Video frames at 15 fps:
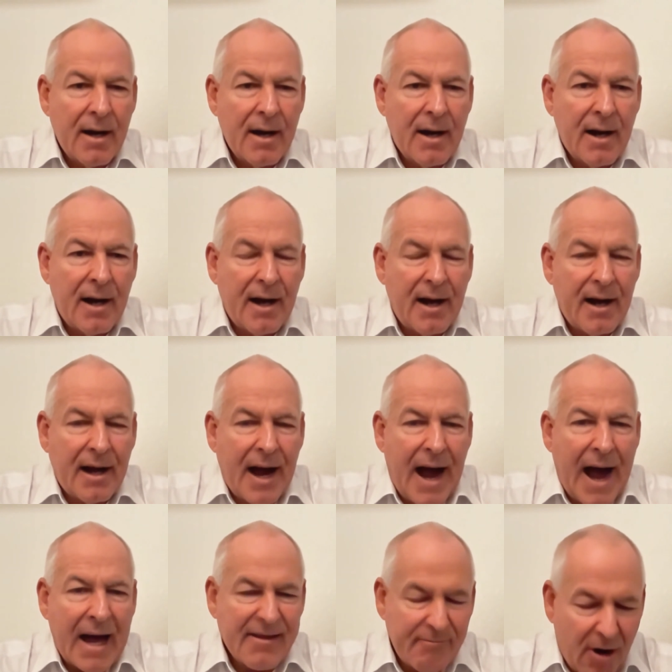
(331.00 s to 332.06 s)
Uh,
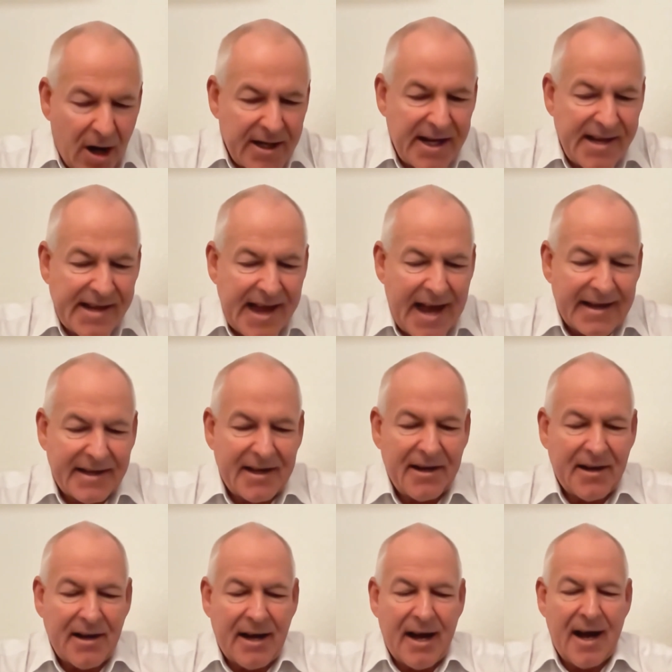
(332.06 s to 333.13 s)
as Vani said,
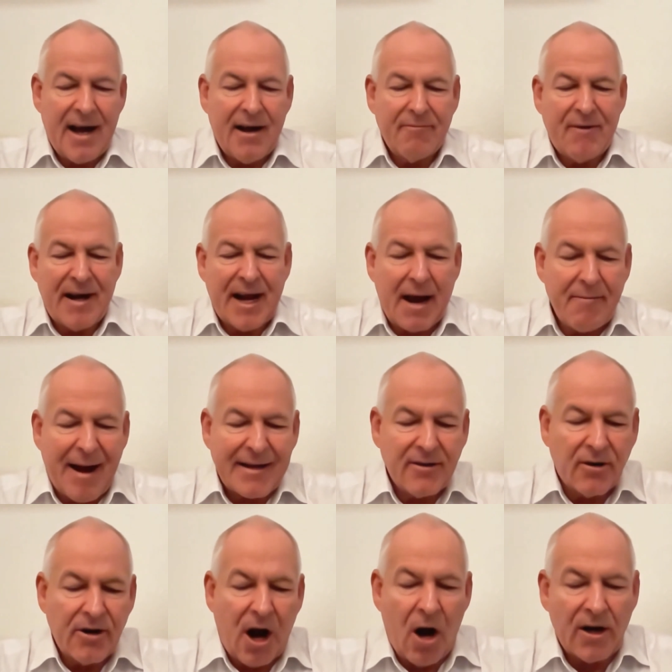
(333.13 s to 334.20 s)
uh, when I went
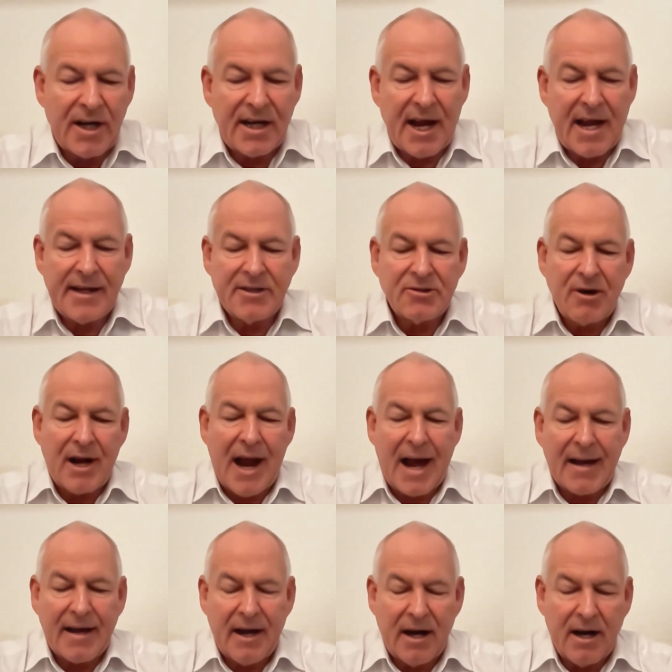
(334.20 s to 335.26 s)
on a holiday in Sri
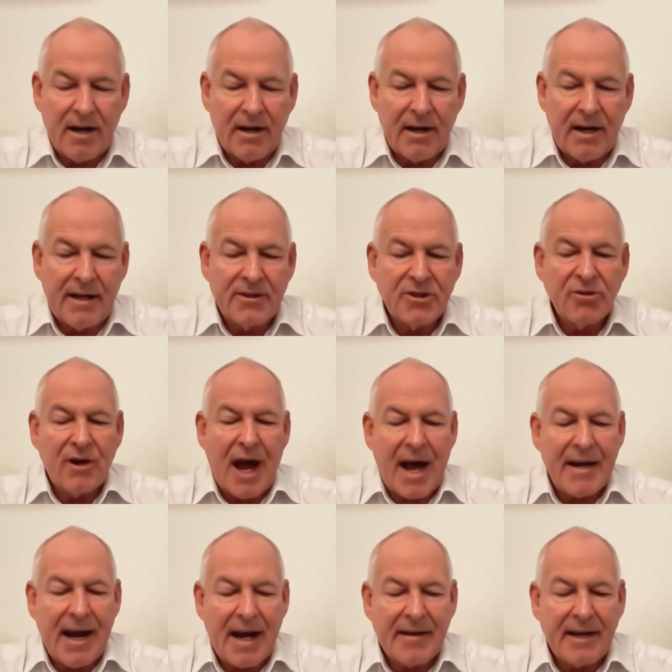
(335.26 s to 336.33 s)
Lanka in July
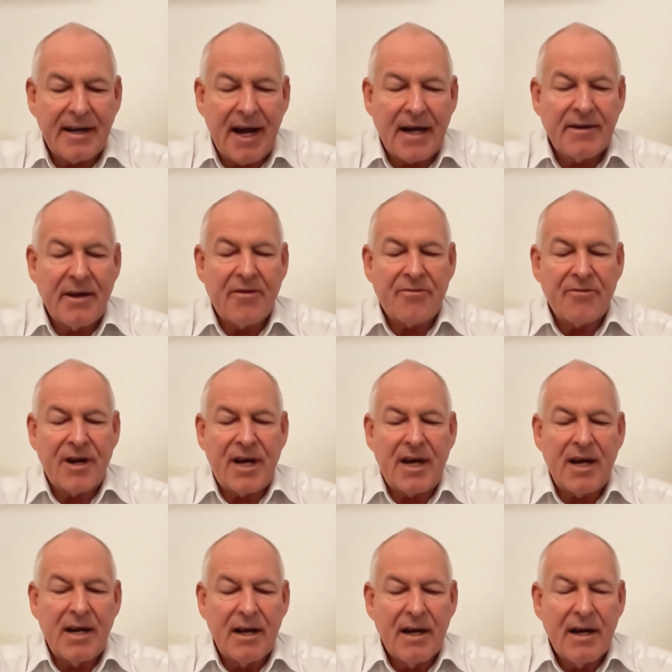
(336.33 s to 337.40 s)

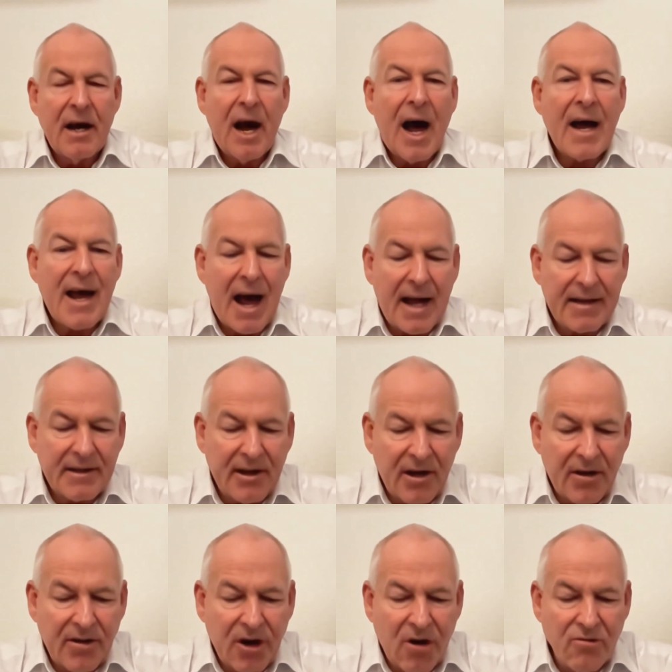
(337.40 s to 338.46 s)
1983, I had
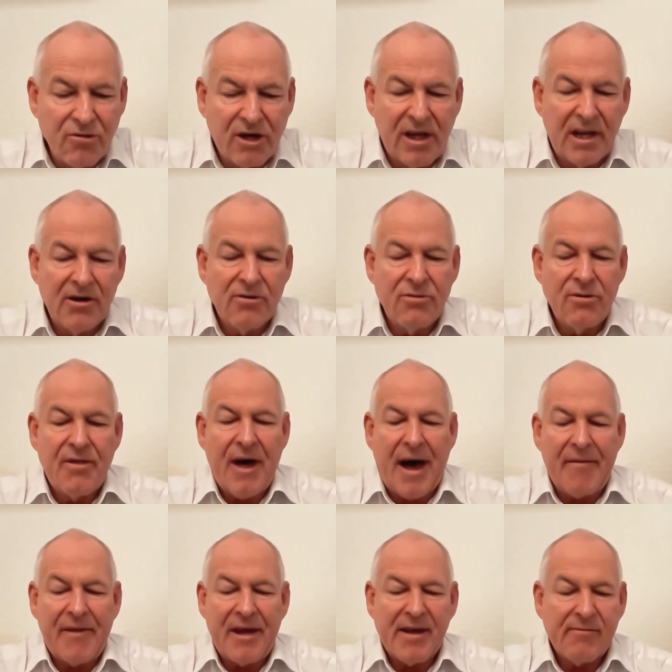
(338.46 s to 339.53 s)
no clue
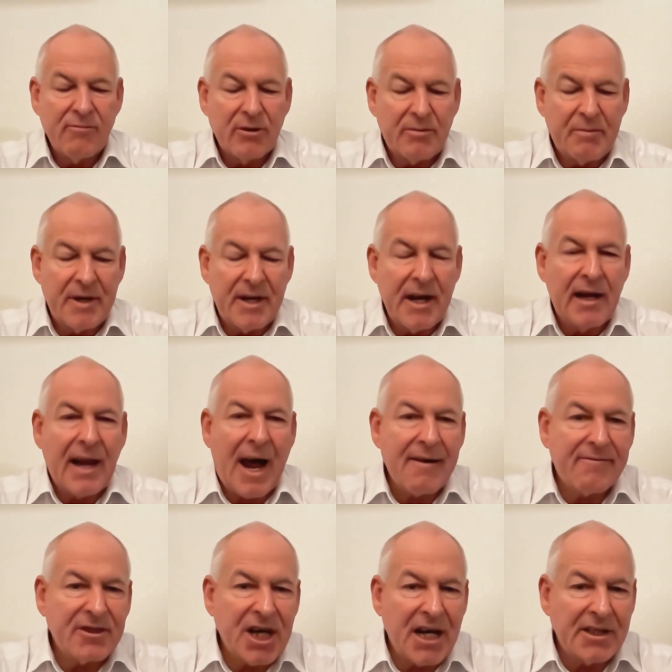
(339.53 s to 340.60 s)
that this would be a
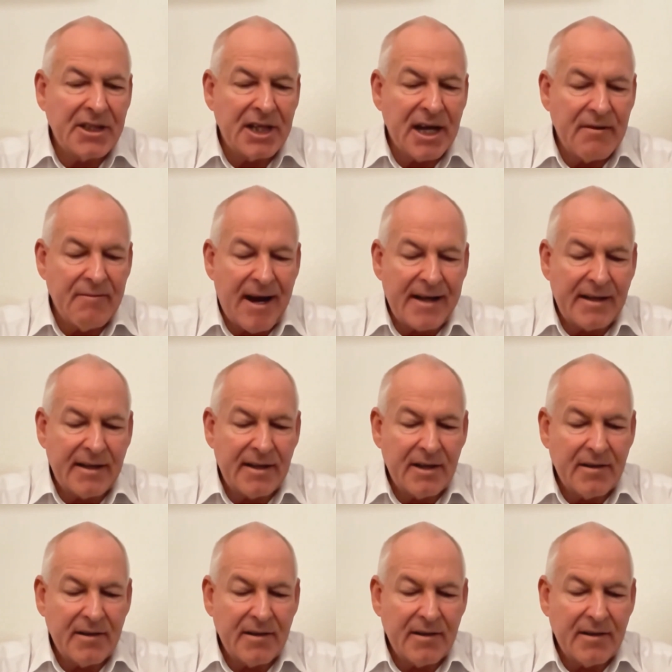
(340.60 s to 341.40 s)
life changing event.